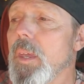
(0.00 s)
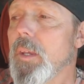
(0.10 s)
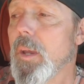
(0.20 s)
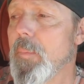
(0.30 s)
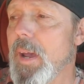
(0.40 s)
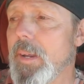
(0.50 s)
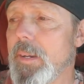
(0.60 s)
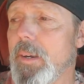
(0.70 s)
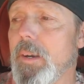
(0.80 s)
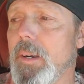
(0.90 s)
come out
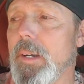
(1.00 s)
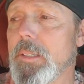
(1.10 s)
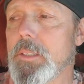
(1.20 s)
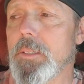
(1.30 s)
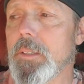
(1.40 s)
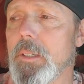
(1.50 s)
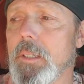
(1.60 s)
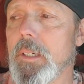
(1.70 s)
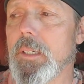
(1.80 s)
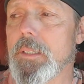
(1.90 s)
here, and I still couldn't
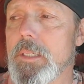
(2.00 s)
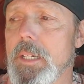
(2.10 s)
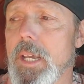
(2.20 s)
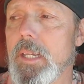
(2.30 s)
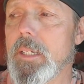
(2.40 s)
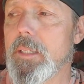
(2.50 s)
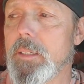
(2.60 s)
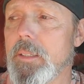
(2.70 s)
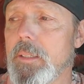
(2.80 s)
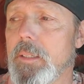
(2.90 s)
get it to take
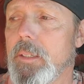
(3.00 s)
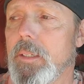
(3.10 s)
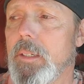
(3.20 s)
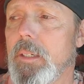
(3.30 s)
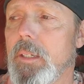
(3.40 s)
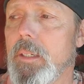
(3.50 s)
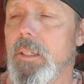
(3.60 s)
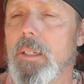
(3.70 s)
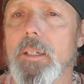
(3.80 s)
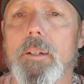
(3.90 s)

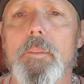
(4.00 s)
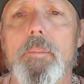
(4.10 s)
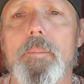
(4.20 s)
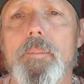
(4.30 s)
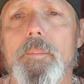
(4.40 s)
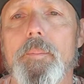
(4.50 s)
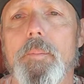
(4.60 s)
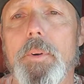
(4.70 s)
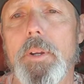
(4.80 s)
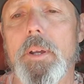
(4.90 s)
any
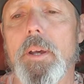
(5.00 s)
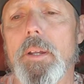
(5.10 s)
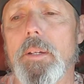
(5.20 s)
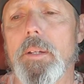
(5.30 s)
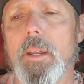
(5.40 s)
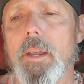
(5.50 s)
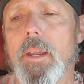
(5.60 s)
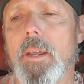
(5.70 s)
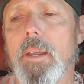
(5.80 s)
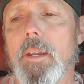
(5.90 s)
Freon.
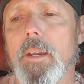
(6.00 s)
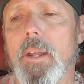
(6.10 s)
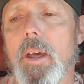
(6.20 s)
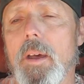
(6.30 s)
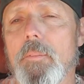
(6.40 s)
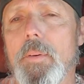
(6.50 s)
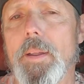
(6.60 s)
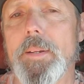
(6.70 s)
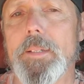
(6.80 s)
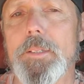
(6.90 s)
And I
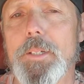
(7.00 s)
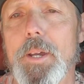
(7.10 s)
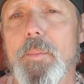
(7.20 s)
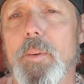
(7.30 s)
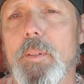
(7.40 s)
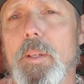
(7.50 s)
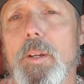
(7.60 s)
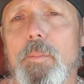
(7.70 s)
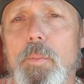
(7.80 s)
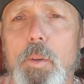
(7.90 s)
finally discovered that
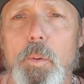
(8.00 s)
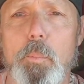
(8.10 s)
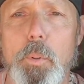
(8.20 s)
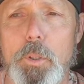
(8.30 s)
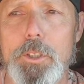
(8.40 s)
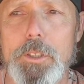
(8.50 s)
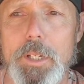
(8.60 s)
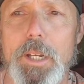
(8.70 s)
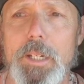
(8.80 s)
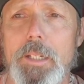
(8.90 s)
if you pushed
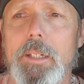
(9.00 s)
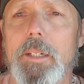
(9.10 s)
on it,